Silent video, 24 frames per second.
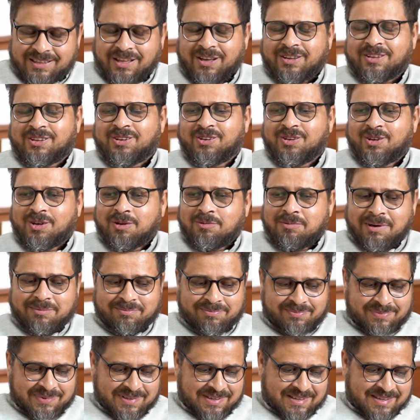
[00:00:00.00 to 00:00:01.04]
Thank you, Yuri
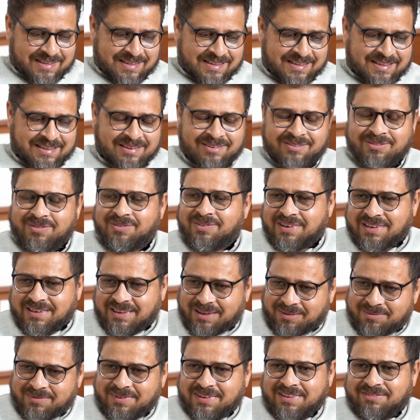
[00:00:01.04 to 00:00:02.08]
Bab, for
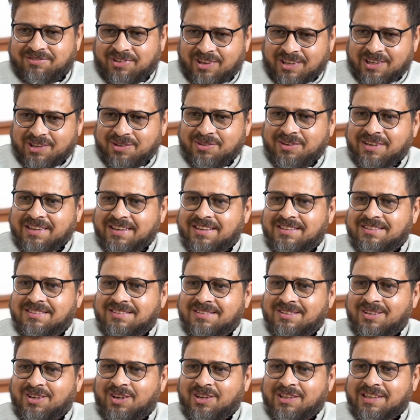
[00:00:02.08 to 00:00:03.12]
giving us
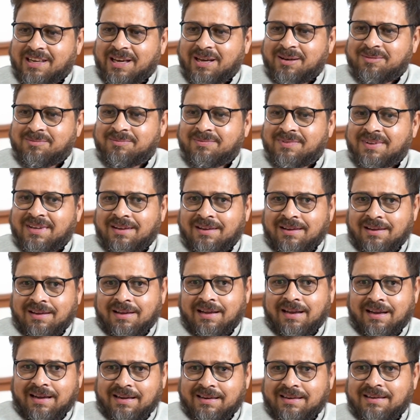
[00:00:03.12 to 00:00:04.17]
your time
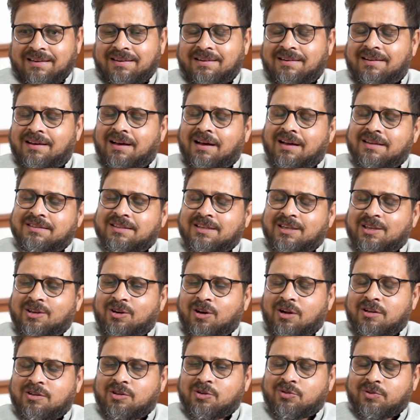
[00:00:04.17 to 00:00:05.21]
and answering
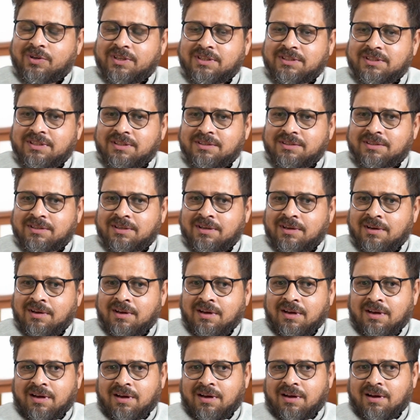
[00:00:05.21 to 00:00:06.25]
all the questions.
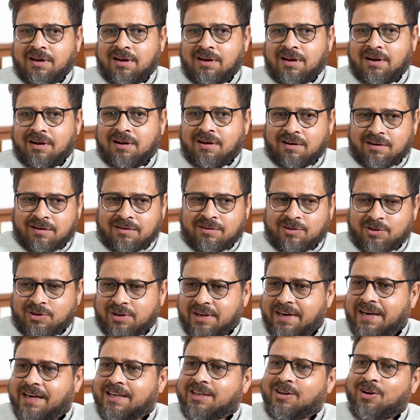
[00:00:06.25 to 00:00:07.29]

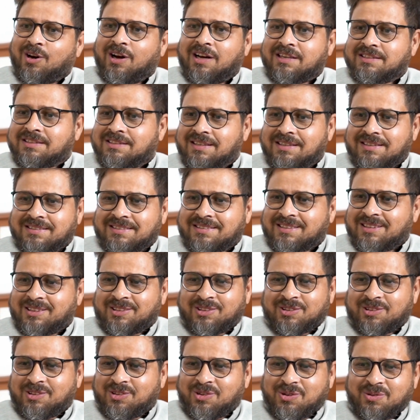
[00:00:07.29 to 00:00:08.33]
Looking at your answers,
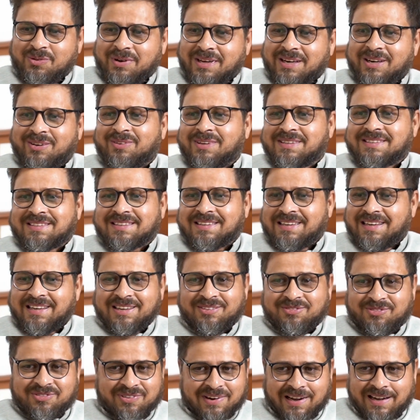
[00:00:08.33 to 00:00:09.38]
nowhere
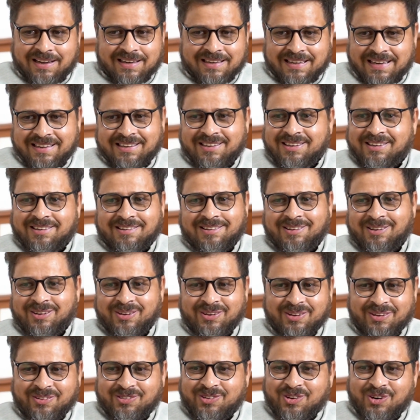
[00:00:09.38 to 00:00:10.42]
it felt that
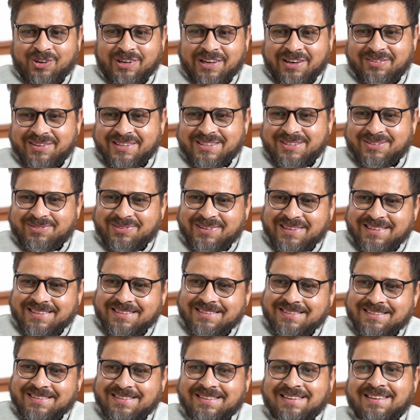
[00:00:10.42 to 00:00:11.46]
you don't have
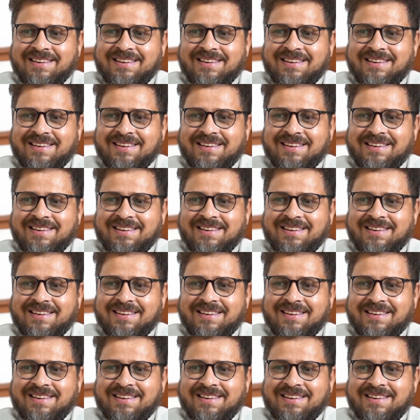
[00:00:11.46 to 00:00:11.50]
experience,